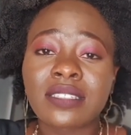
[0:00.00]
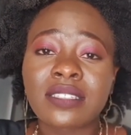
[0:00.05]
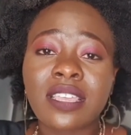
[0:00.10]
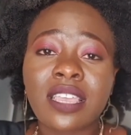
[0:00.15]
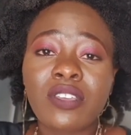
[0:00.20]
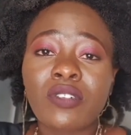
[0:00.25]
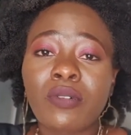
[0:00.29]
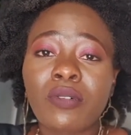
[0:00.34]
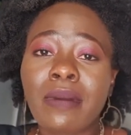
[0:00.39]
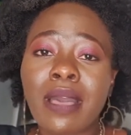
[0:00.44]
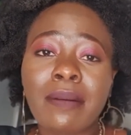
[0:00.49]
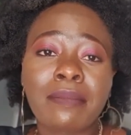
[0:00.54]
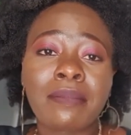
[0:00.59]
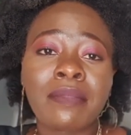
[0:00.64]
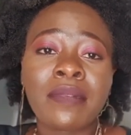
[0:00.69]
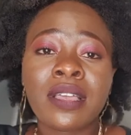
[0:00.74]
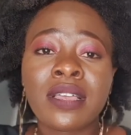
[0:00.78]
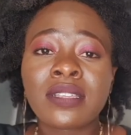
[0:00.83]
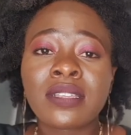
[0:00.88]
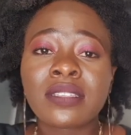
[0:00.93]
Say your mom
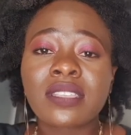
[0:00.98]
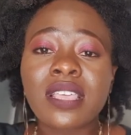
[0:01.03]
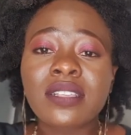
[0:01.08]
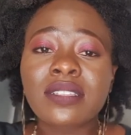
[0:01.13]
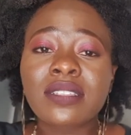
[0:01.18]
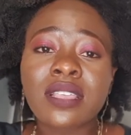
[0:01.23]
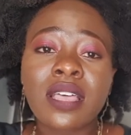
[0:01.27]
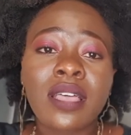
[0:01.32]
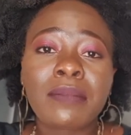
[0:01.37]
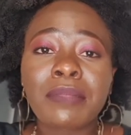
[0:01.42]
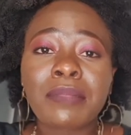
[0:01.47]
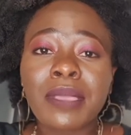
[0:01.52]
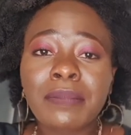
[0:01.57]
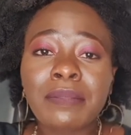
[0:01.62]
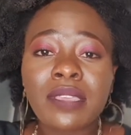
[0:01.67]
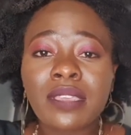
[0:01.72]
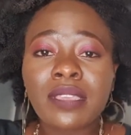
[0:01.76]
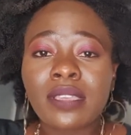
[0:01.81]
says, baby,